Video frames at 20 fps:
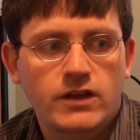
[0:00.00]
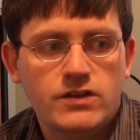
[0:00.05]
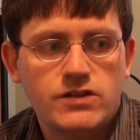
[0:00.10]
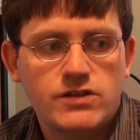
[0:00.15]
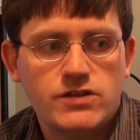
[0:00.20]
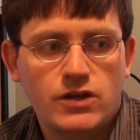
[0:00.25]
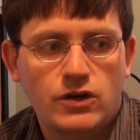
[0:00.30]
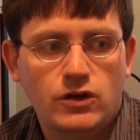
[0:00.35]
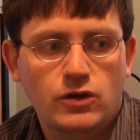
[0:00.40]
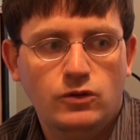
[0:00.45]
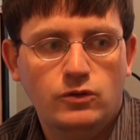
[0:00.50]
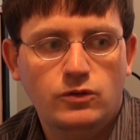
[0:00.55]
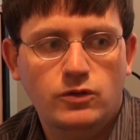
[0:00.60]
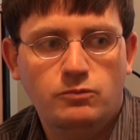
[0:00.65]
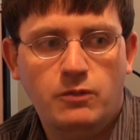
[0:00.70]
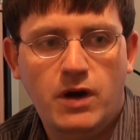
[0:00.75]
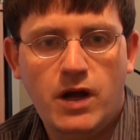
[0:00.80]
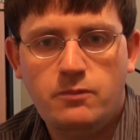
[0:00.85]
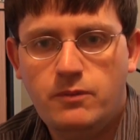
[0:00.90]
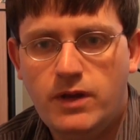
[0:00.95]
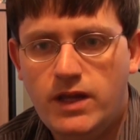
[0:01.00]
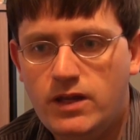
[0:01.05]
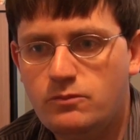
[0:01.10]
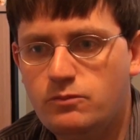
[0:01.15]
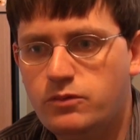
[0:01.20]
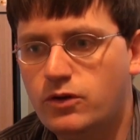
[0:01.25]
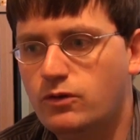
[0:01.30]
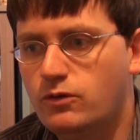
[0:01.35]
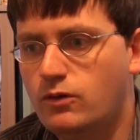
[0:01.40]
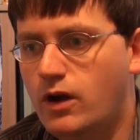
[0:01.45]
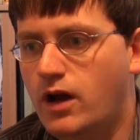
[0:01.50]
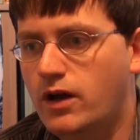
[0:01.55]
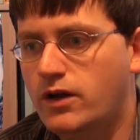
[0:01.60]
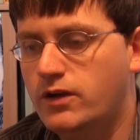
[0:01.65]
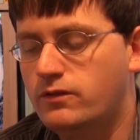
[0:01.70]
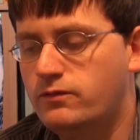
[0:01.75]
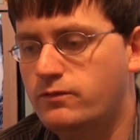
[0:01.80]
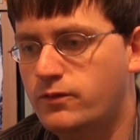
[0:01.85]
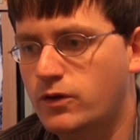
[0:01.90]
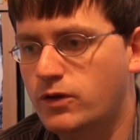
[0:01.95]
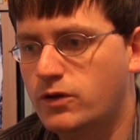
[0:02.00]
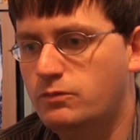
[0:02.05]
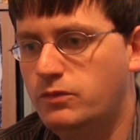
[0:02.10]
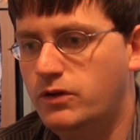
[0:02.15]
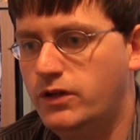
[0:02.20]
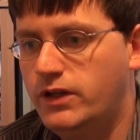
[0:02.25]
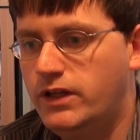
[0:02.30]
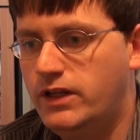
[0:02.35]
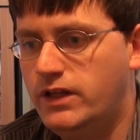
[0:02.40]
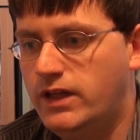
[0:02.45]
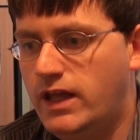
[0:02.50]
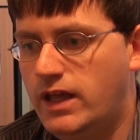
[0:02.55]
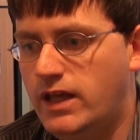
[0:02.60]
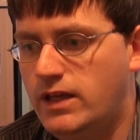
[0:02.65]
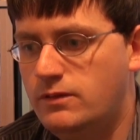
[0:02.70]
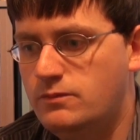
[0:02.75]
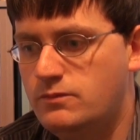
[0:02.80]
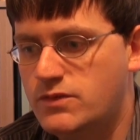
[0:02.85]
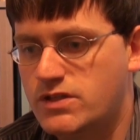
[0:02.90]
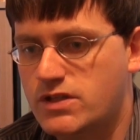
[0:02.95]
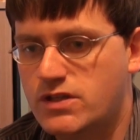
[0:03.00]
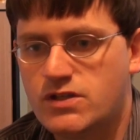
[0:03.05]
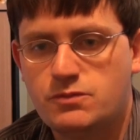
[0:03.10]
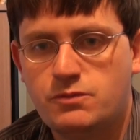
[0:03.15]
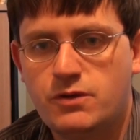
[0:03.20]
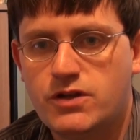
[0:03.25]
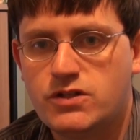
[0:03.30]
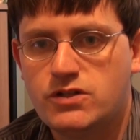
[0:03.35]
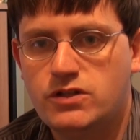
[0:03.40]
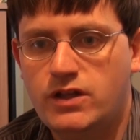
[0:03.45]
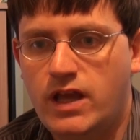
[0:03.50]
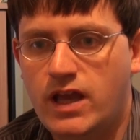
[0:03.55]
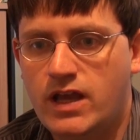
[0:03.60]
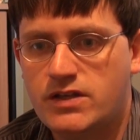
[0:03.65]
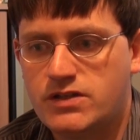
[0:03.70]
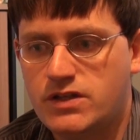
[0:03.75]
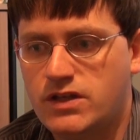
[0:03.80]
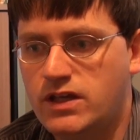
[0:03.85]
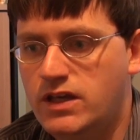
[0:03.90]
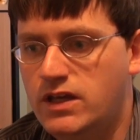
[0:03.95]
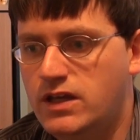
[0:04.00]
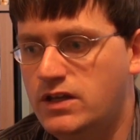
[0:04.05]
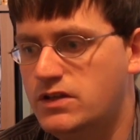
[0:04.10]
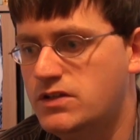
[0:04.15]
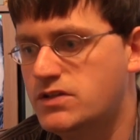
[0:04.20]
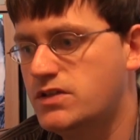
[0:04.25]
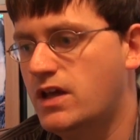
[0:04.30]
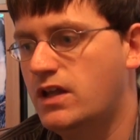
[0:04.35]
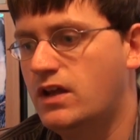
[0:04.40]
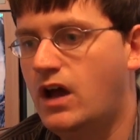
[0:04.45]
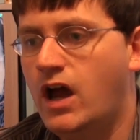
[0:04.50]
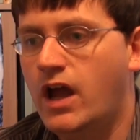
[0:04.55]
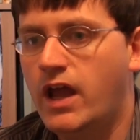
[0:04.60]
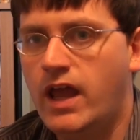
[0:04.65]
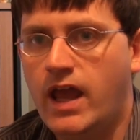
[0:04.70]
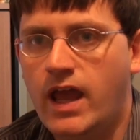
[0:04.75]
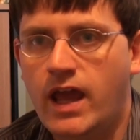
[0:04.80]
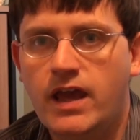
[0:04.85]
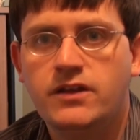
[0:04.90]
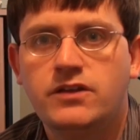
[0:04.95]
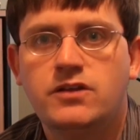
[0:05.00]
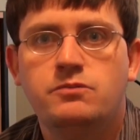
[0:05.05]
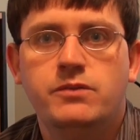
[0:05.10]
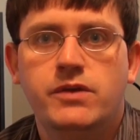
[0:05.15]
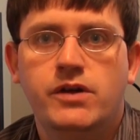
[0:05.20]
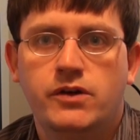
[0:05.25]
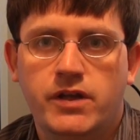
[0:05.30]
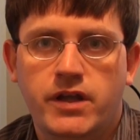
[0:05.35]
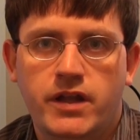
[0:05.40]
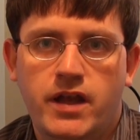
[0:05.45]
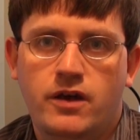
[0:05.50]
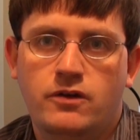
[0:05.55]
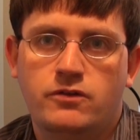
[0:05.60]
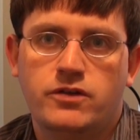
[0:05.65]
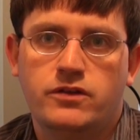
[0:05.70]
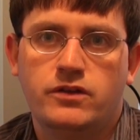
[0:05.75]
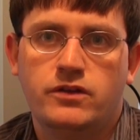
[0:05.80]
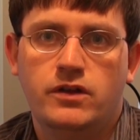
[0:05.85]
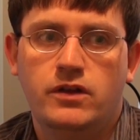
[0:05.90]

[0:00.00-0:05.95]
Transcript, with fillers: So my main prerogative for completing games, especially as a kid, is that I had to milk it out.